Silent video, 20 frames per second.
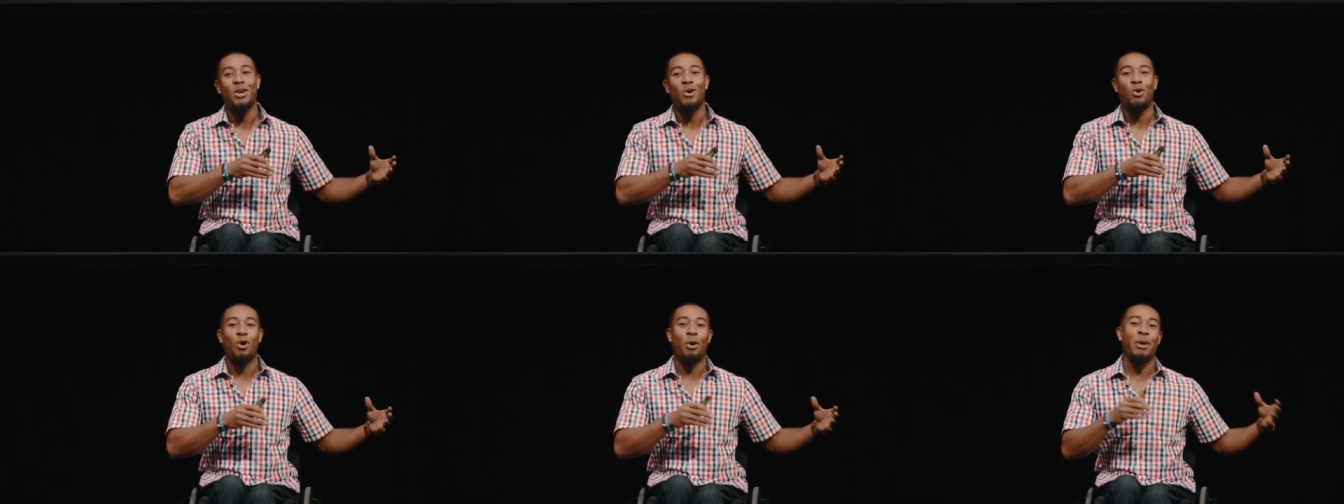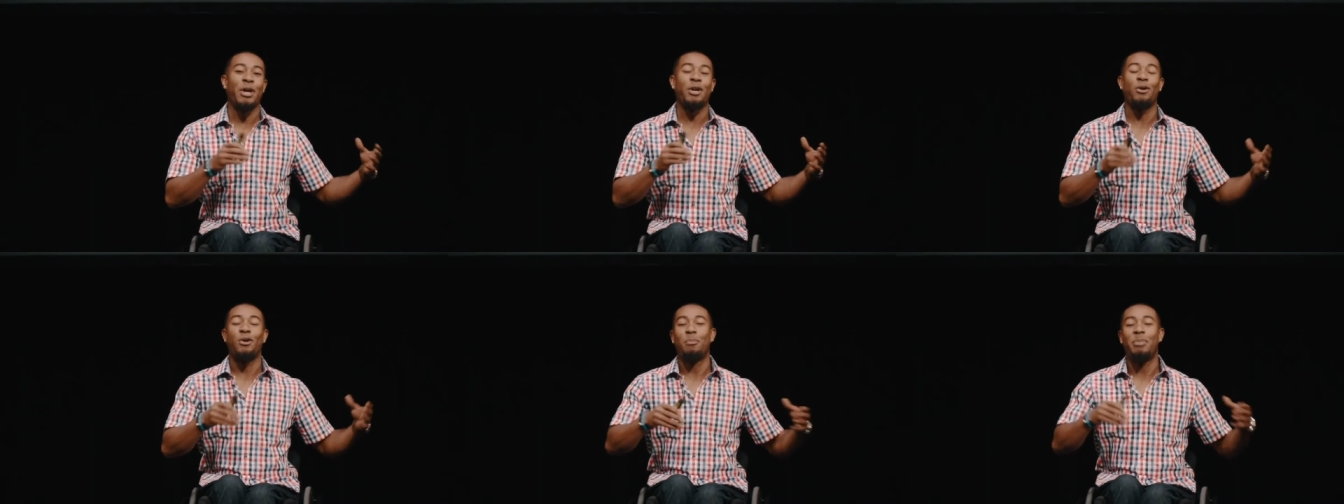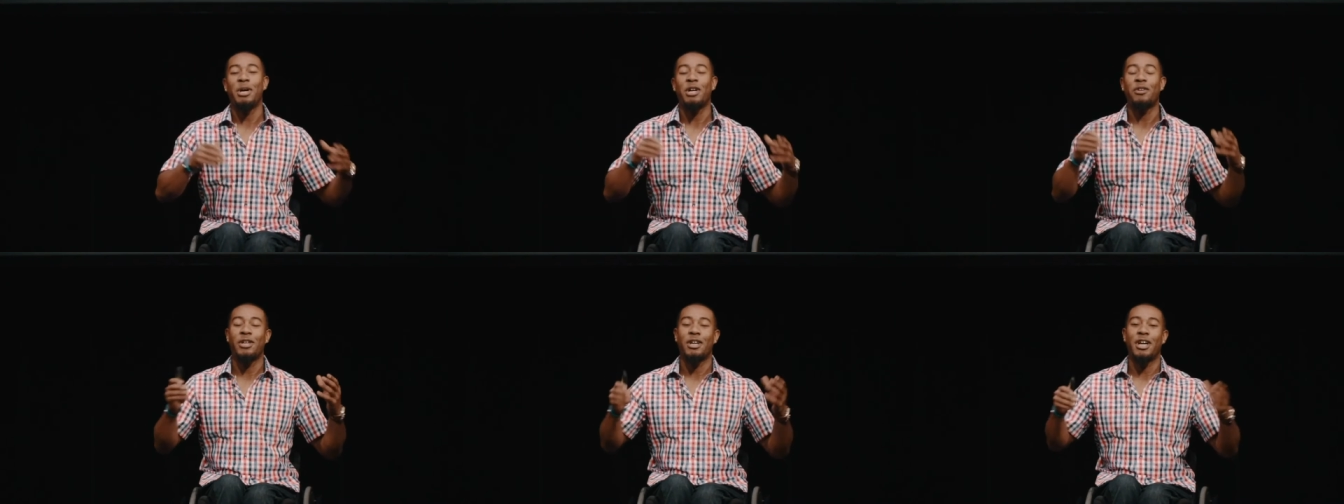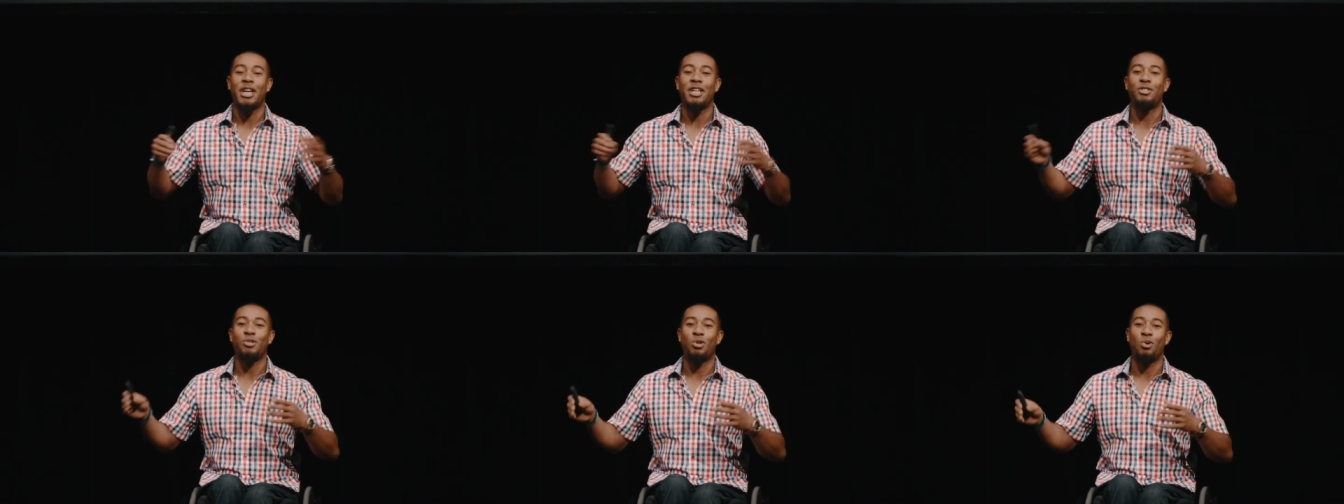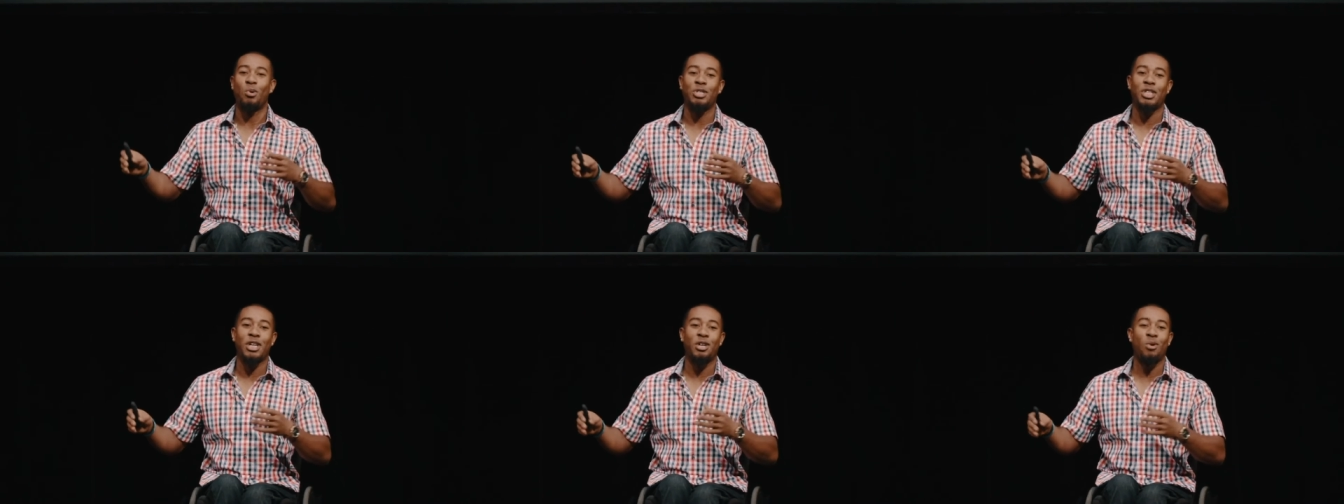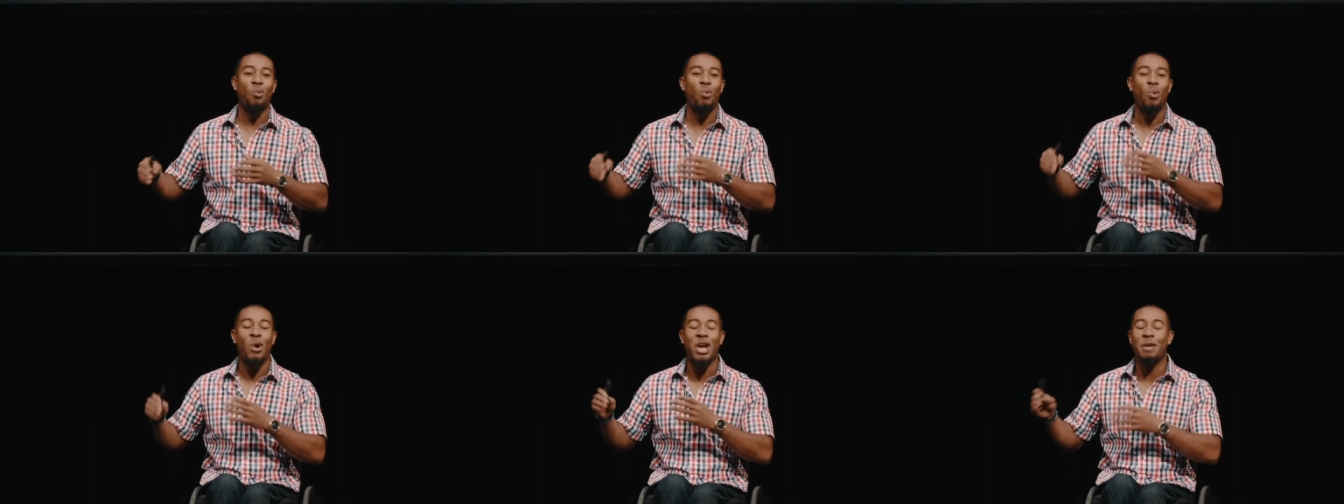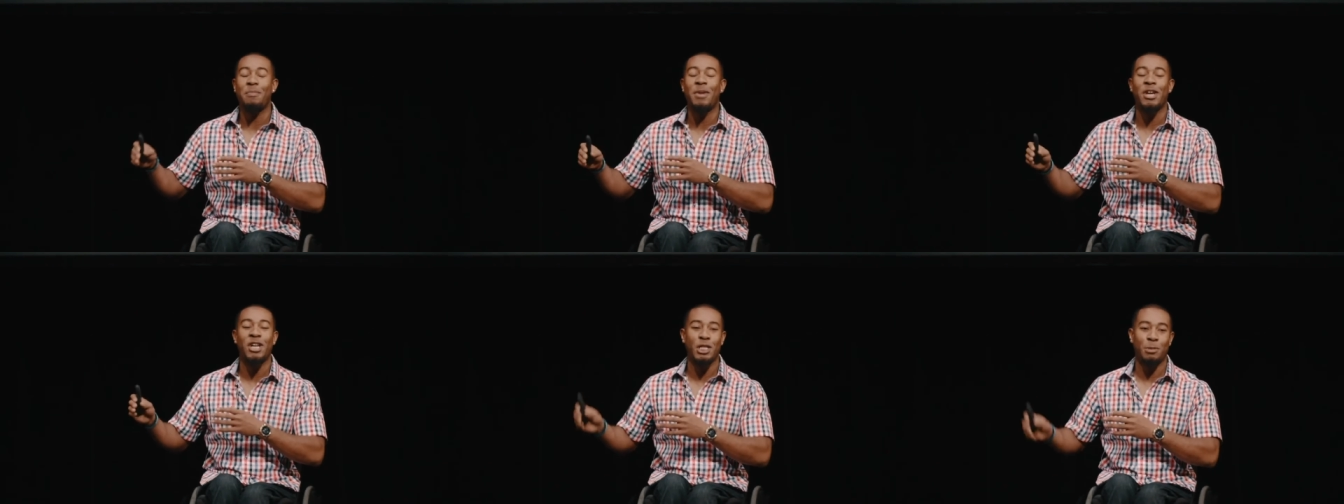or am I going to go to Pickering High School, which had a
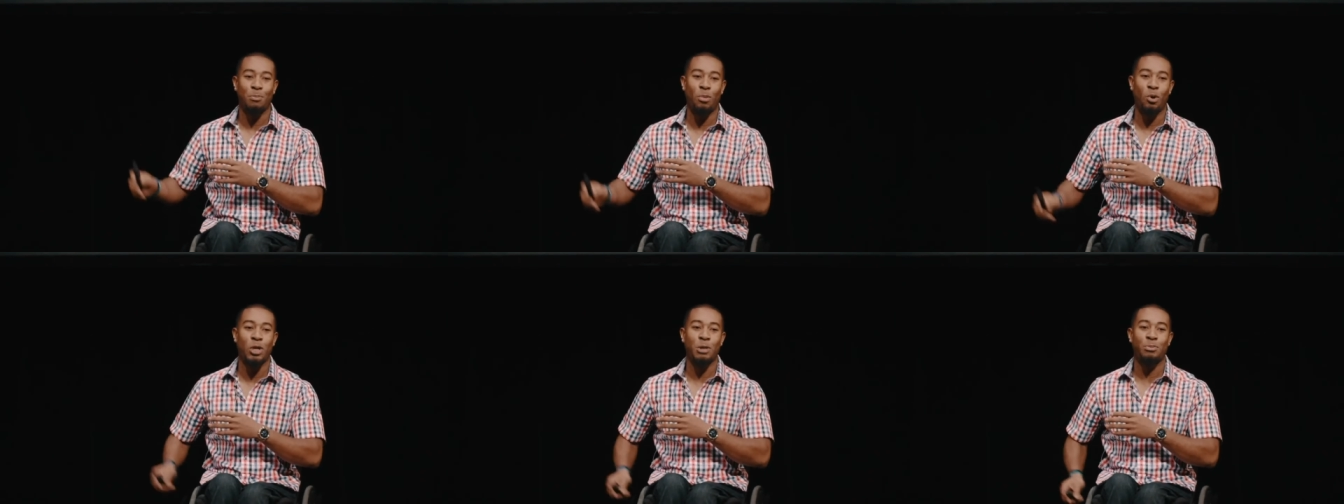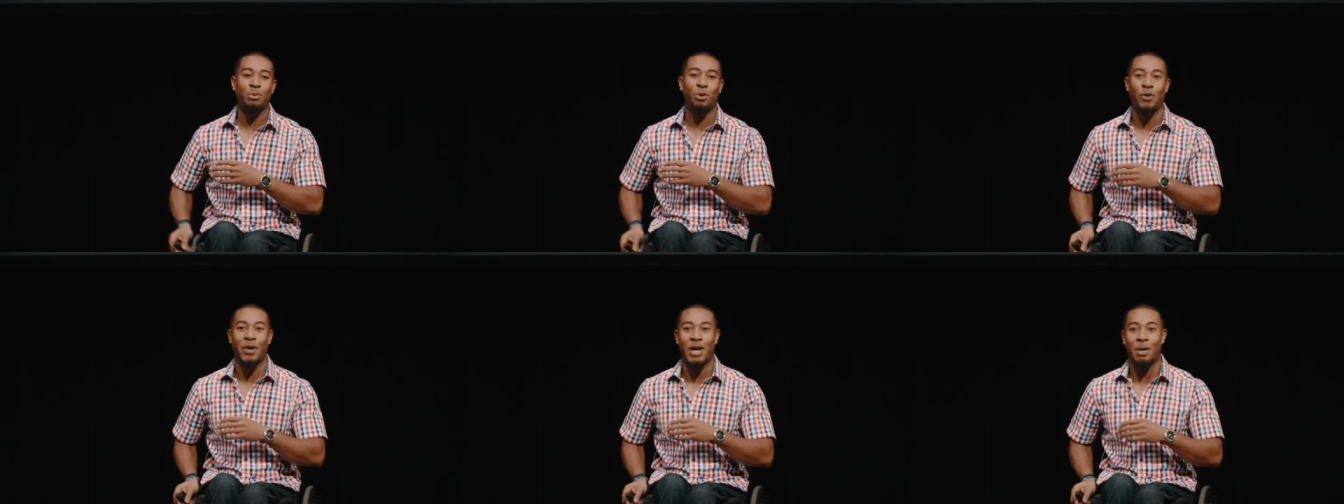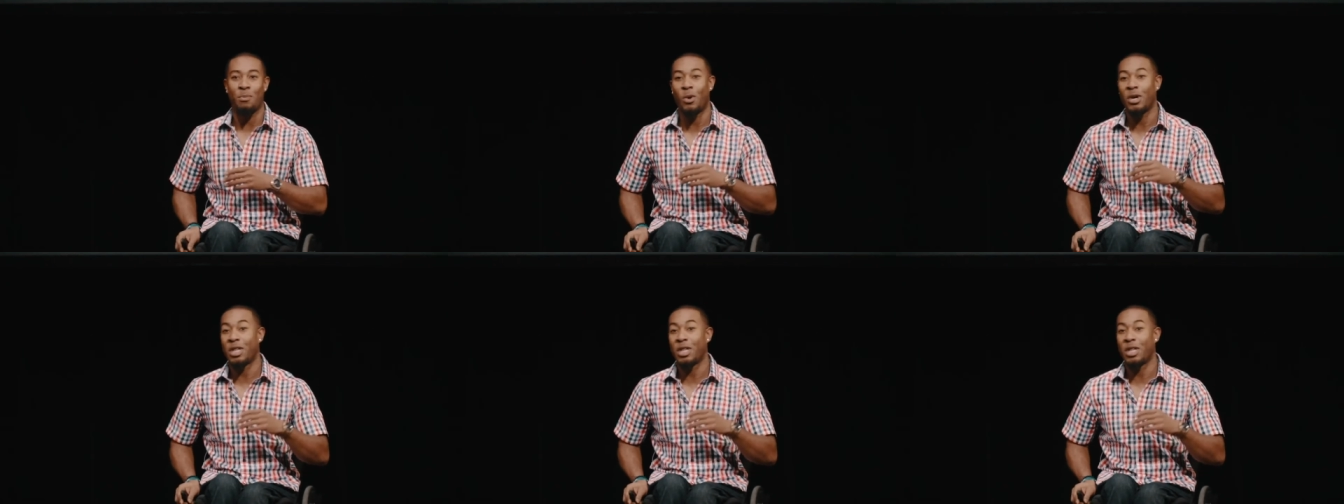way better sports program,